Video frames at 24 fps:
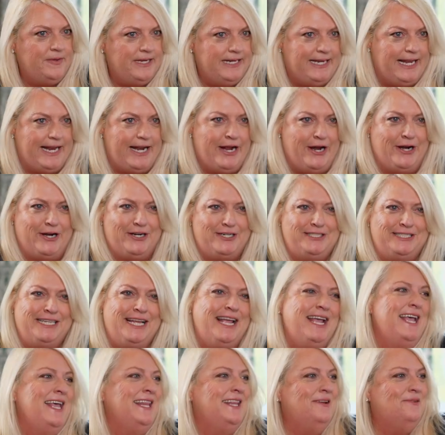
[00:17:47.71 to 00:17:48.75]
dinners
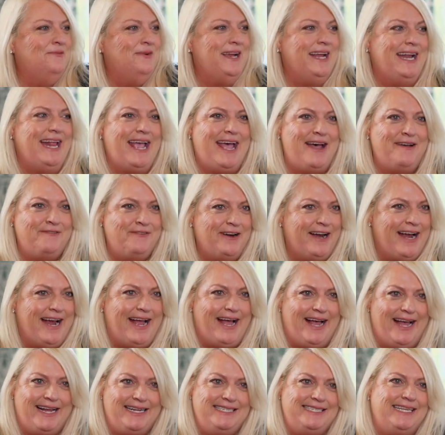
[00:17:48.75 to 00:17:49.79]
than we had ever
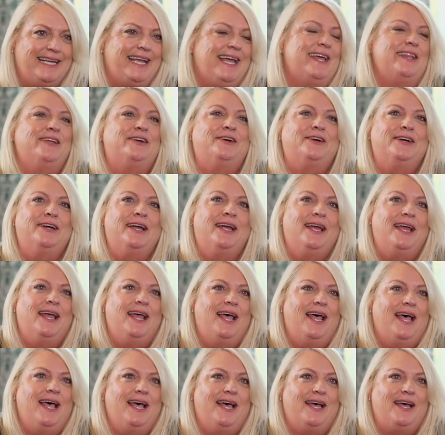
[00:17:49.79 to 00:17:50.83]
had together.
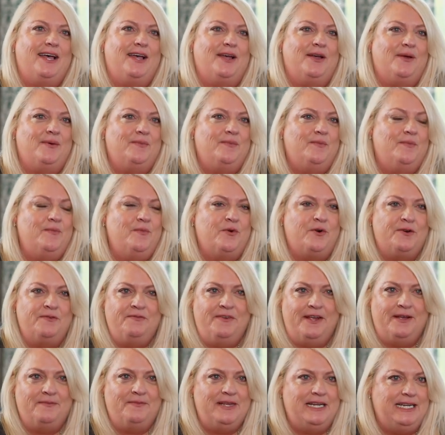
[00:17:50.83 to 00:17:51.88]
Um, more
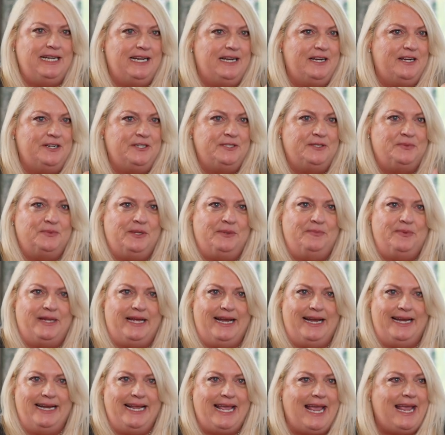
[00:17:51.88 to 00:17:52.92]
family dinners. We
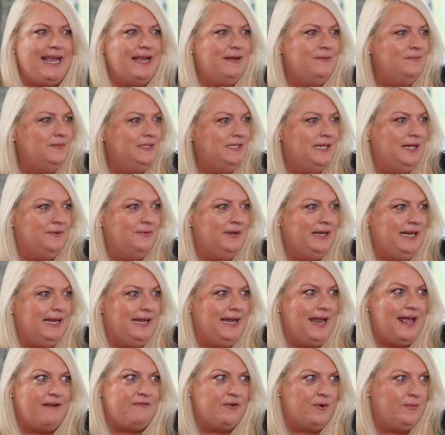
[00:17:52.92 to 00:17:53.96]
played games that we had
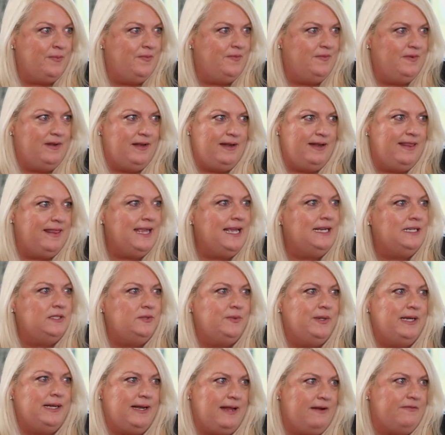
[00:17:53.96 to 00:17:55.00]
never, things
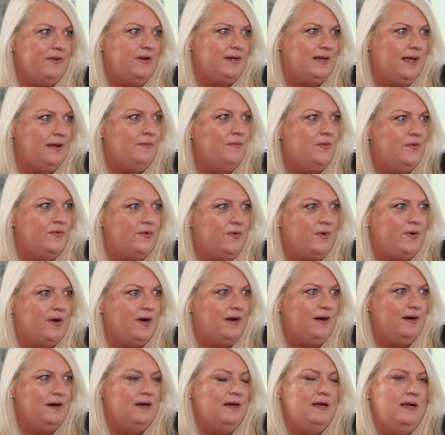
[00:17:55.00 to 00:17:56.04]
we had never done
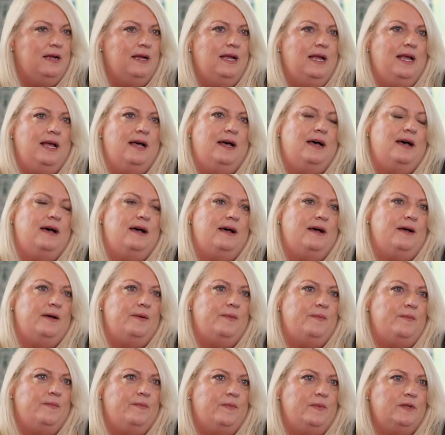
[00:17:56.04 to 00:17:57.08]
before. Mm-hmm.
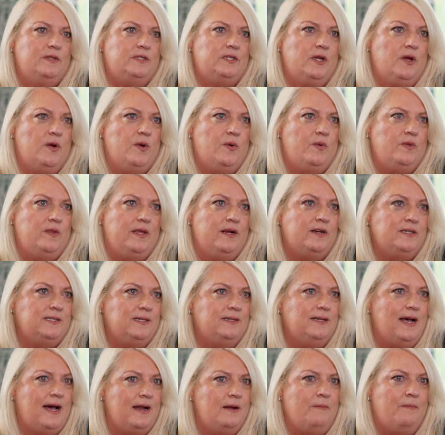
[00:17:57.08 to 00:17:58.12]
Um, so there's a
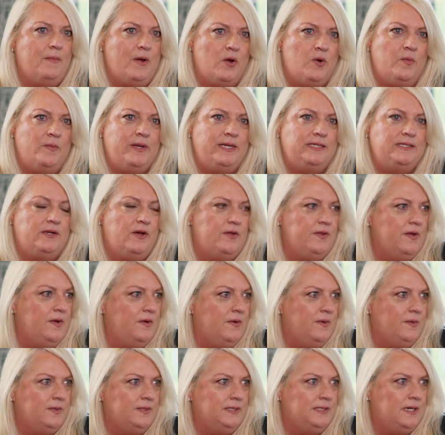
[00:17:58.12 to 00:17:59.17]
lot of moments,
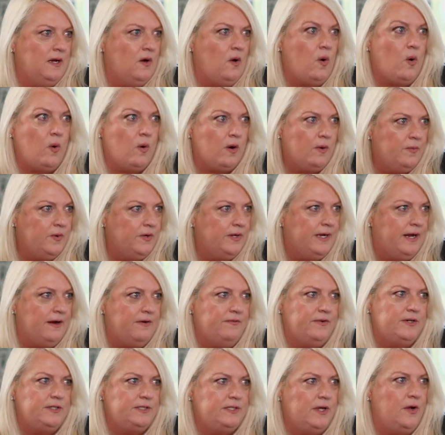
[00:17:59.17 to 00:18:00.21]
although it was a horrible year
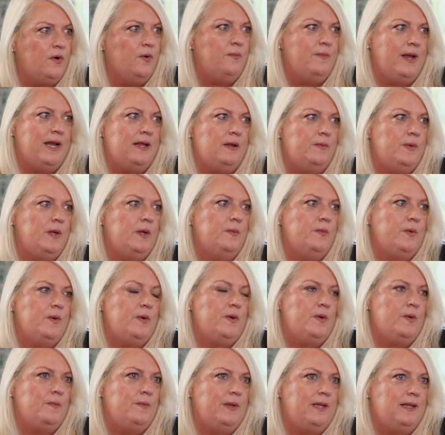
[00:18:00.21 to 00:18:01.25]
for so many
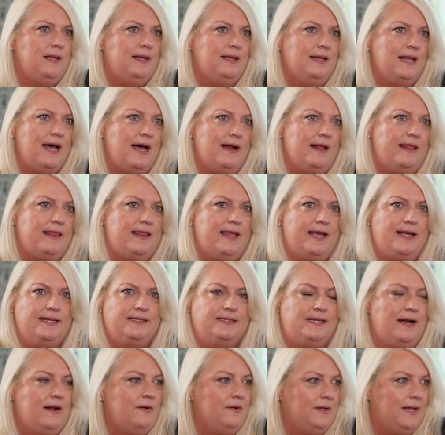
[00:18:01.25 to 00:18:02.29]
people, but a lot of things
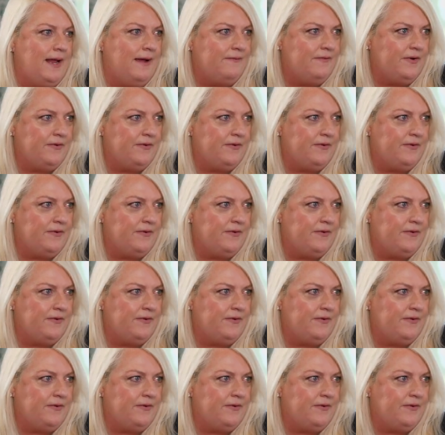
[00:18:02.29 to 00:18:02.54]
that I'll never